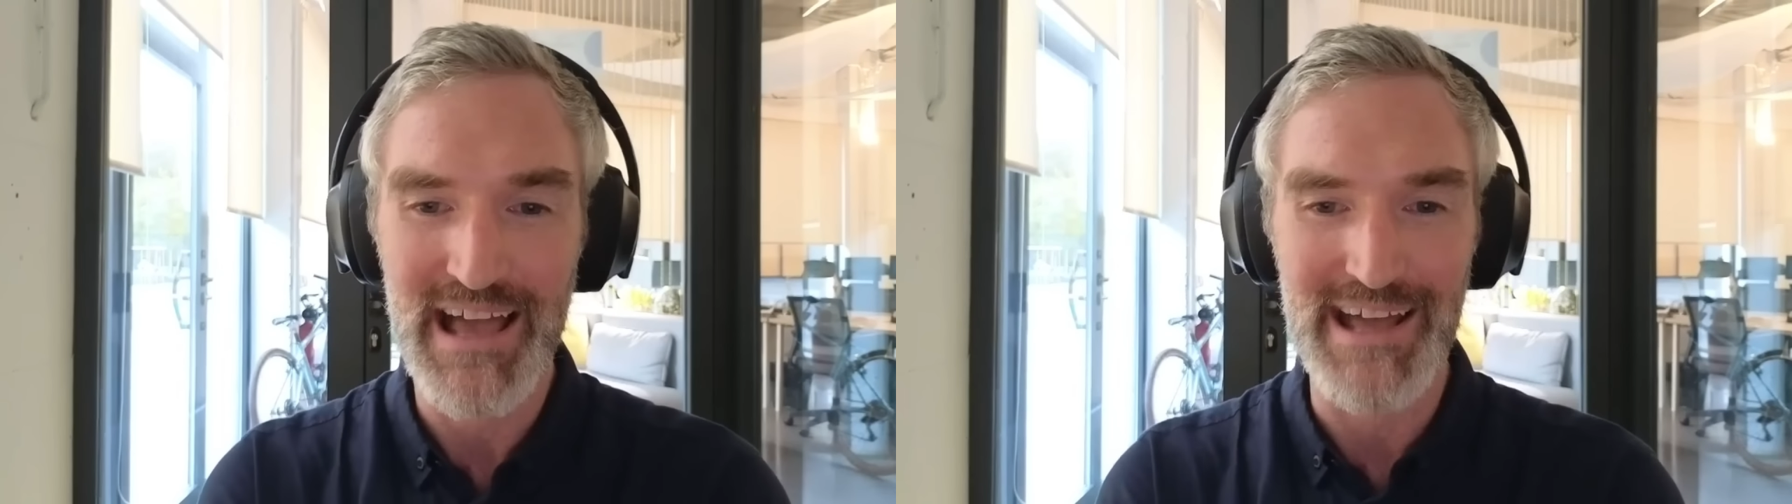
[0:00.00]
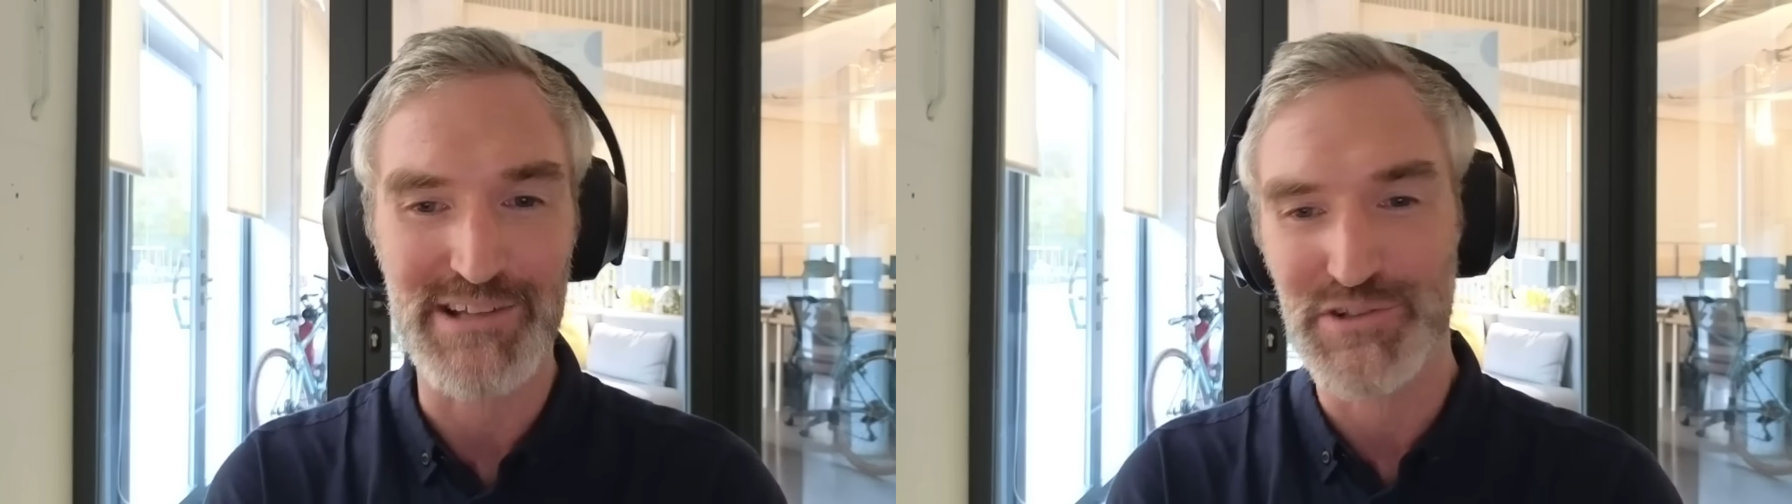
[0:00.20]

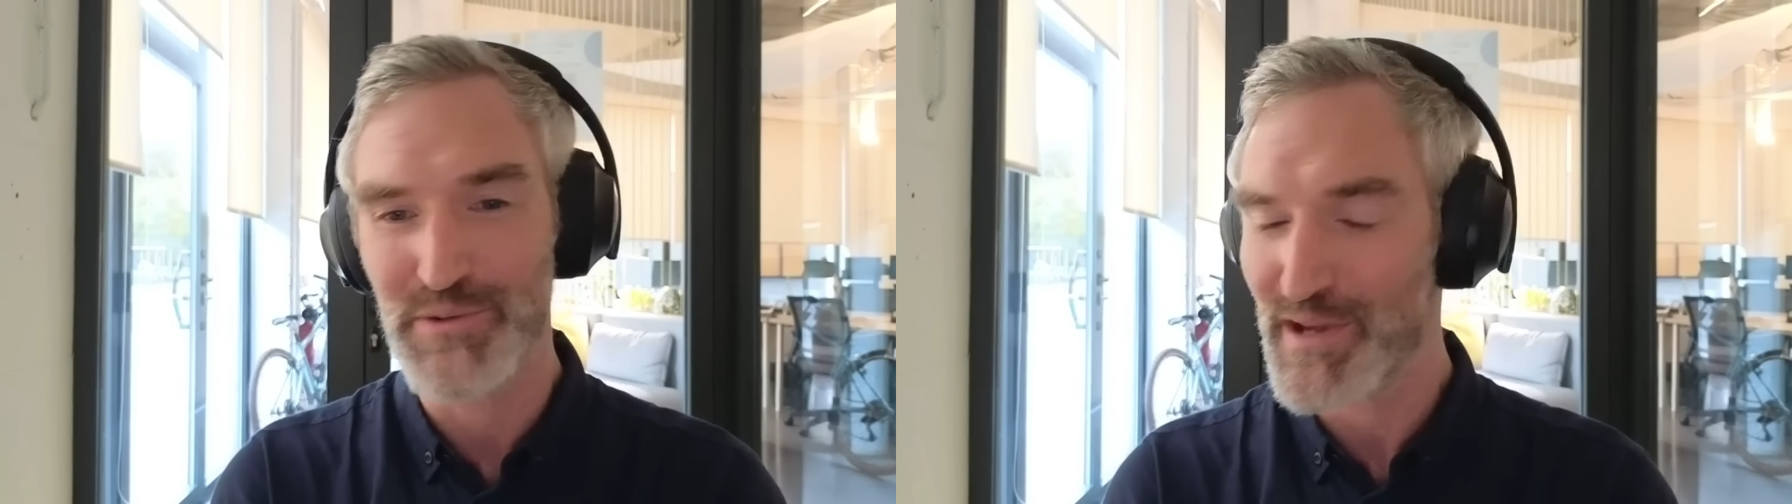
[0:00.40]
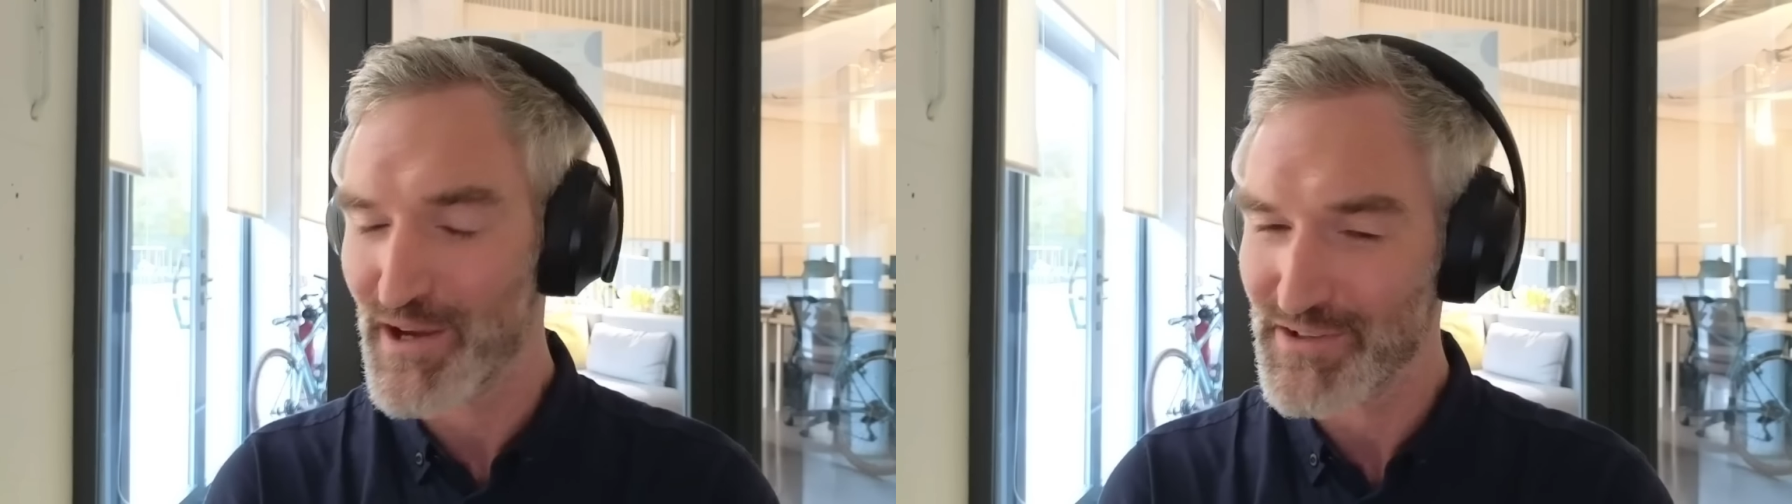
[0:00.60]
Edit
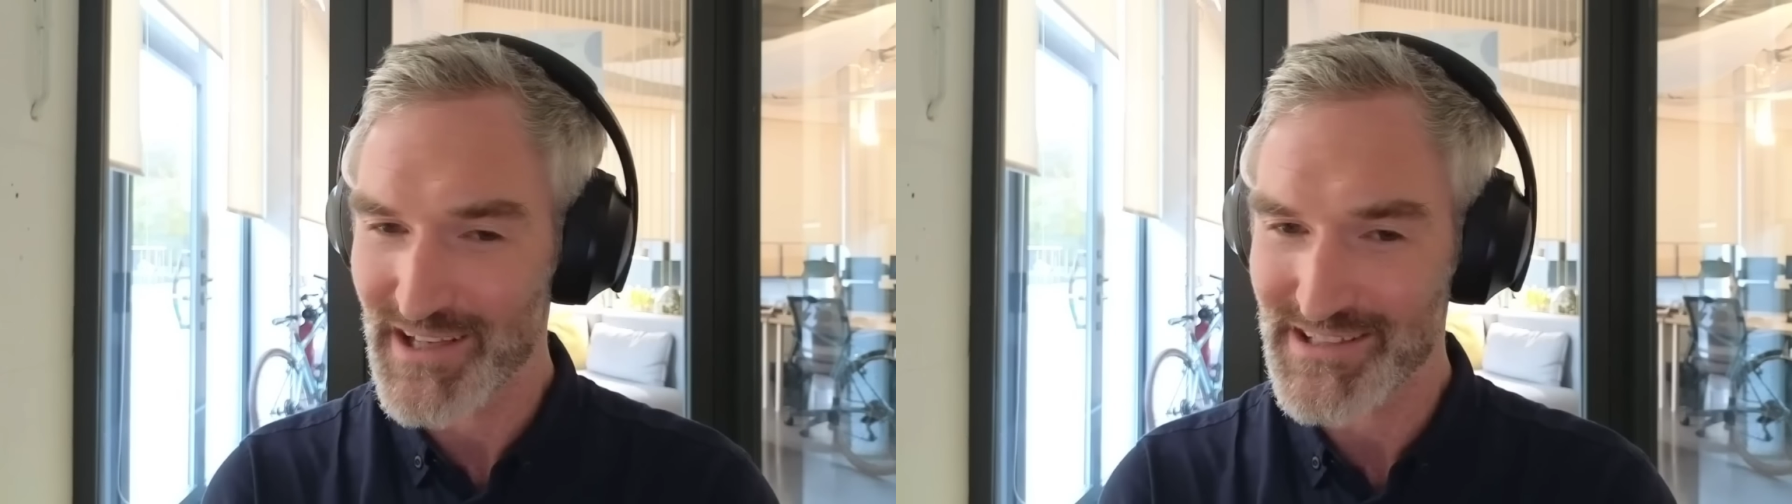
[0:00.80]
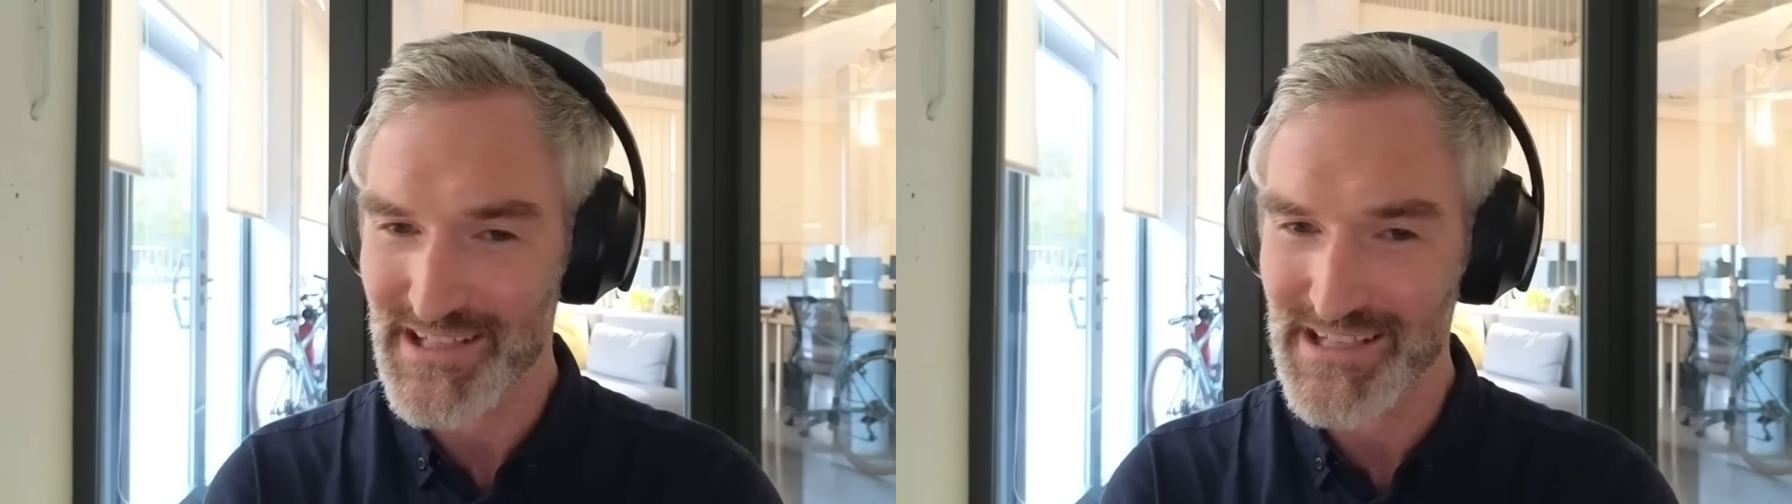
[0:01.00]
Supio,
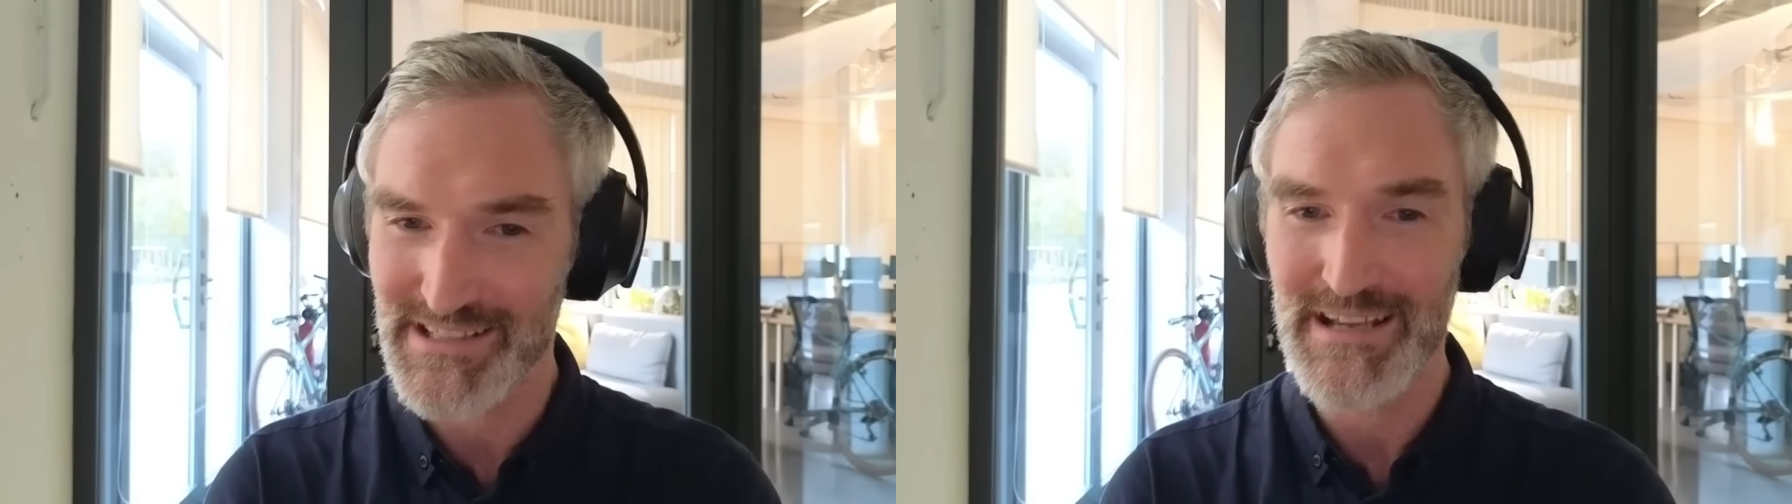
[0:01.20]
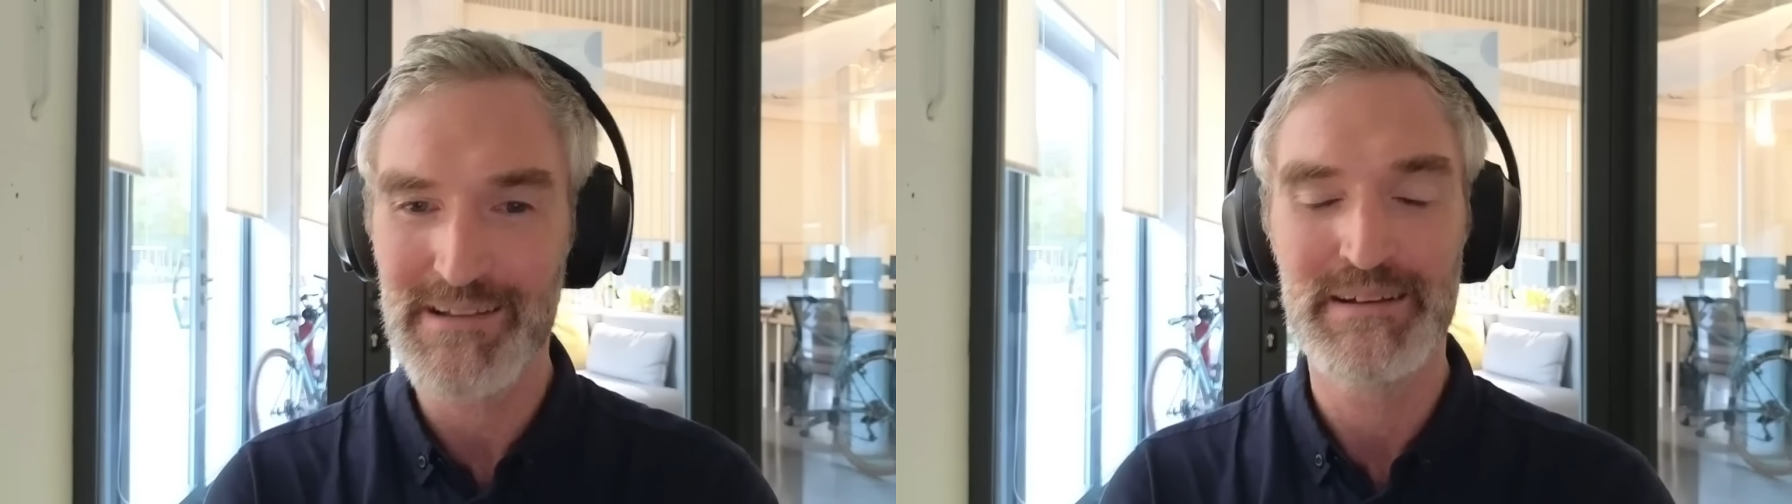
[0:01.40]
nice and
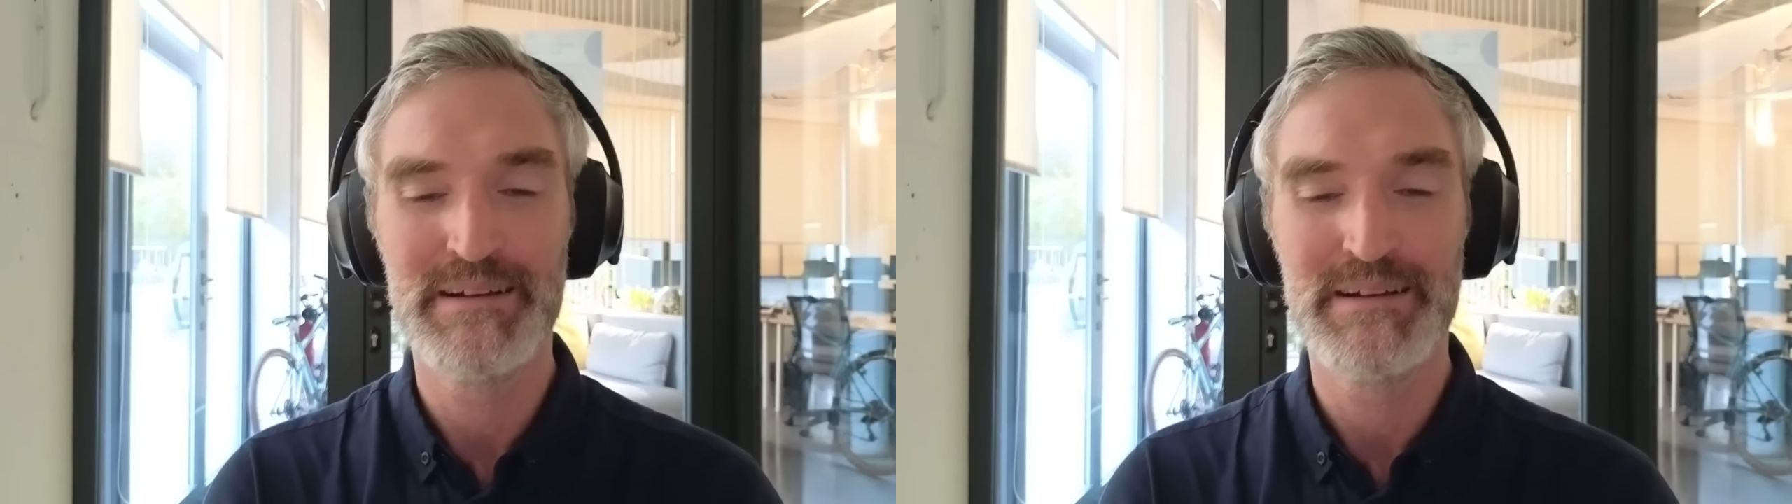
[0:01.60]
easy.